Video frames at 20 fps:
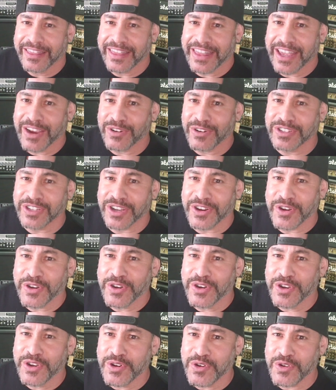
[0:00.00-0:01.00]
there's a
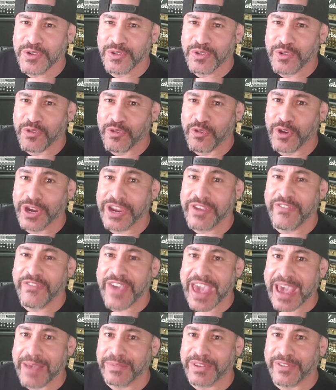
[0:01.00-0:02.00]
new
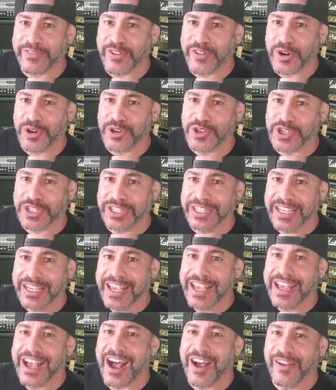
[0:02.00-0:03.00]
revamped version
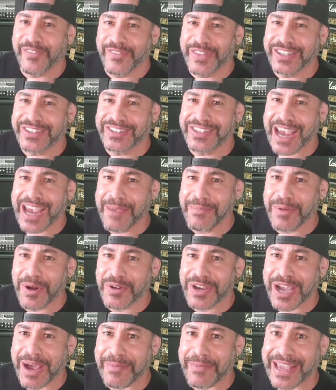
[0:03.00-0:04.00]
of the
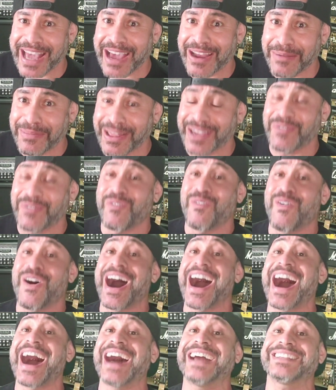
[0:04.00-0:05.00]
Sabot coming out. I'm like,
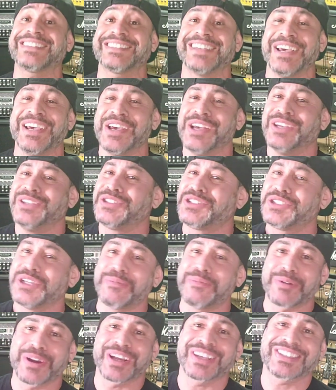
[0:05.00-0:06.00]
what?
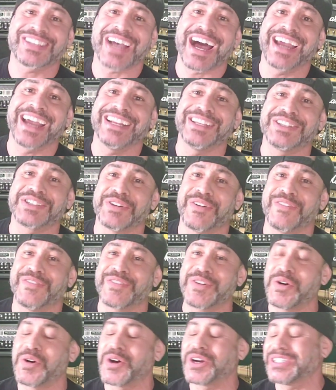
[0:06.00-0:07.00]
Super excited. So, of
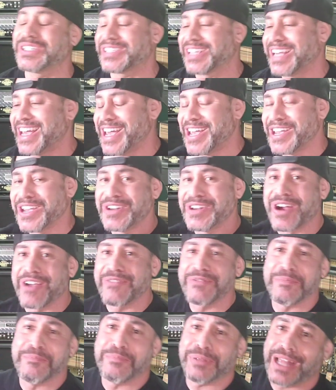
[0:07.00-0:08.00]
course, you know, I've
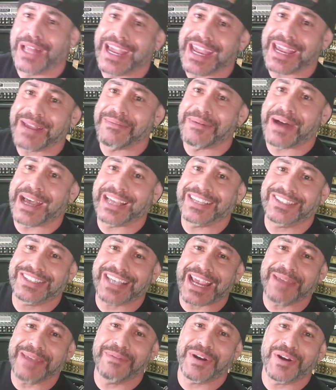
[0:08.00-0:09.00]
been playing my
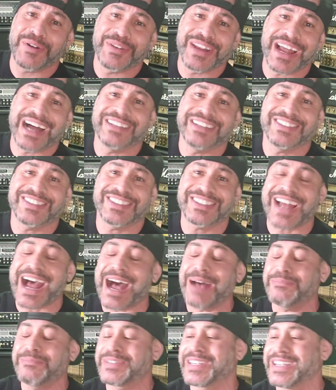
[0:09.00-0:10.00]
Sabot
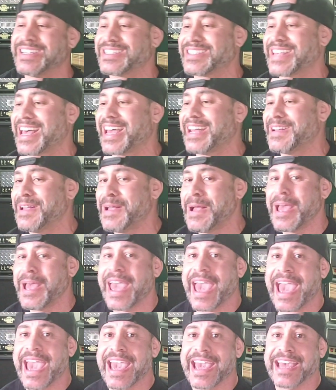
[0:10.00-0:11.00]
nonstop since then.
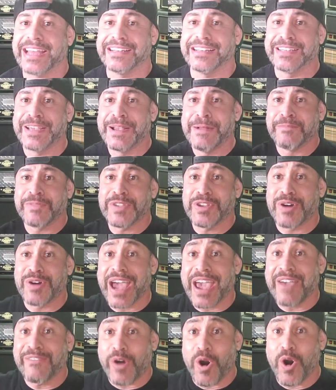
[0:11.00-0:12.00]
And, you know,
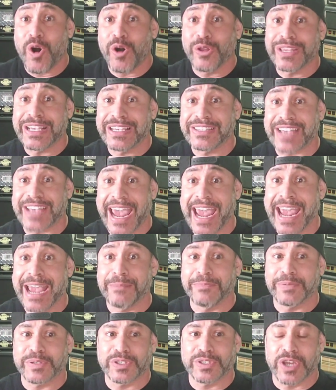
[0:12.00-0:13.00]
I have all these
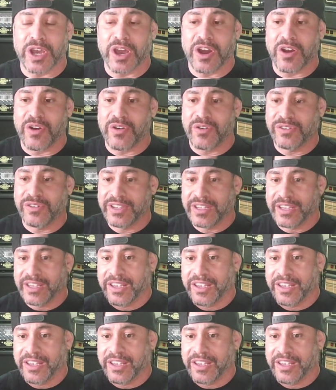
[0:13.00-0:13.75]
amps. So,